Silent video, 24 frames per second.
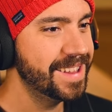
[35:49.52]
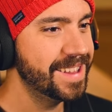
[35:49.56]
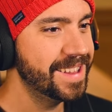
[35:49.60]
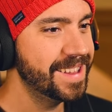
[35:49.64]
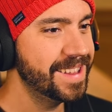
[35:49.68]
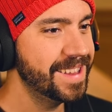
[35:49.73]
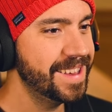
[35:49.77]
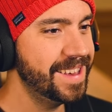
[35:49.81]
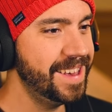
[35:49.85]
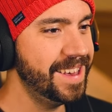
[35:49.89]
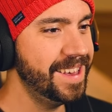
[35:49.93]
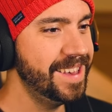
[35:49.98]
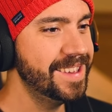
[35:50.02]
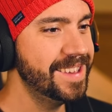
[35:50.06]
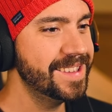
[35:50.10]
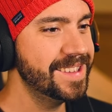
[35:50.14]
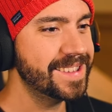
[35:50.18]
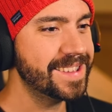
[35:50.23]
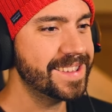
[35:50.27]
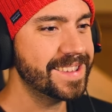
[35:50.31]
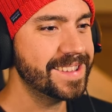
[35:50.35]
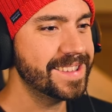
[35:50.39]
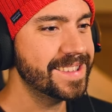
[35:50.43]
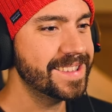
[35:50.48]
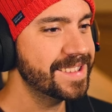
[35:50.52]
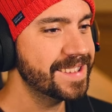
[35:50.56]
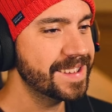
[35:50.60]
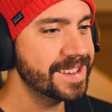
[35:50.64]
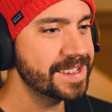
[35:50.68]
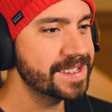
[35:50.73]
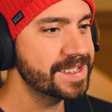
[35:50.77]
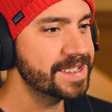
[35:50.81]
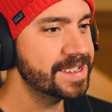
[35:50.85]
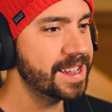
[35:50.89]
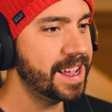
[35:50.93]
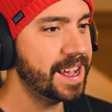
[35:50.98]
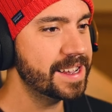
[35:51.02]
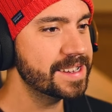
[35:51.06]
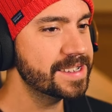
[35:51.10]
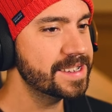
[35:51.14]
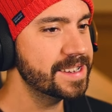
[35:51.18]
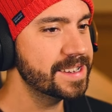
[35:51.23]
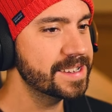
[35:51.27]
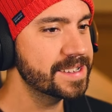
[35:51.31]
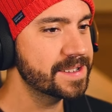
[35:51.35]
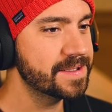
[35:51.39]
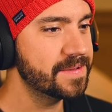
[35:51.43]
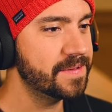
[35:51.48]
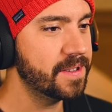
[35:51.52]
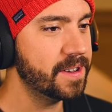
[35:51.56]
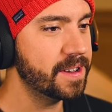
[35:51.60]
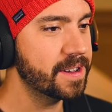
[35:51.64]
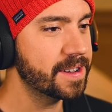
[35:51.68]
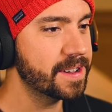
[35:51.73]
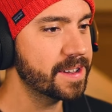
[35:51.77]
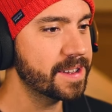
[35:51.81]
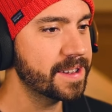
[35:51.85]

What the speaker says: He's sassy as fuck.